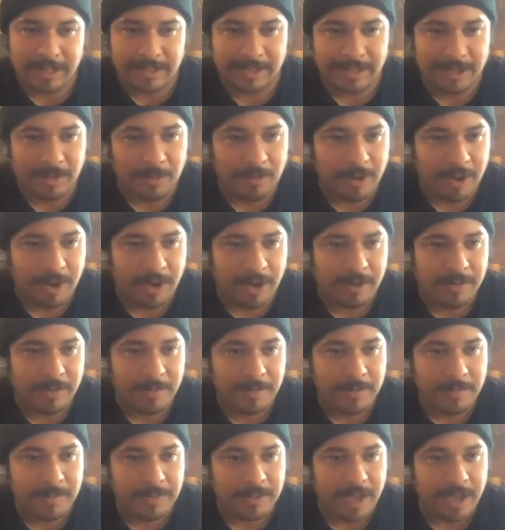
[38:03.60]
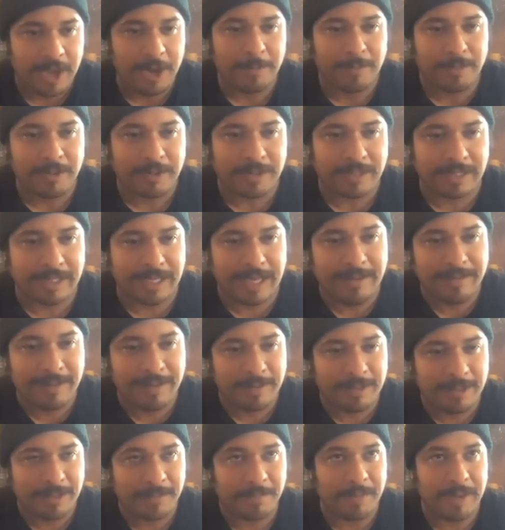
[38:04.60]
someone and you perceive
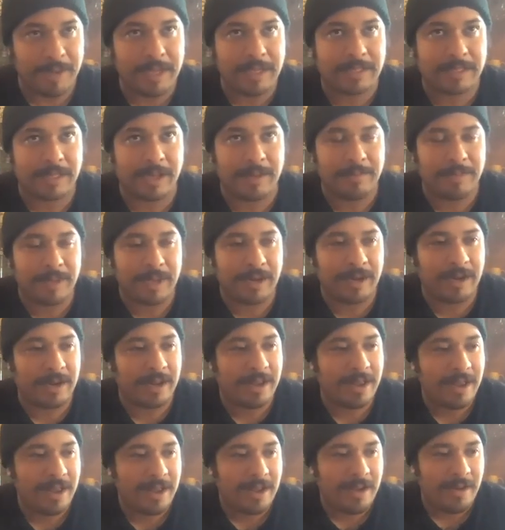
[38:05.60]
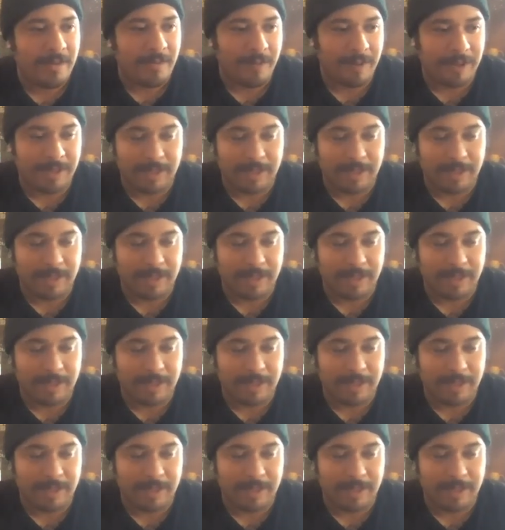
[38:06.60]
them to be something, when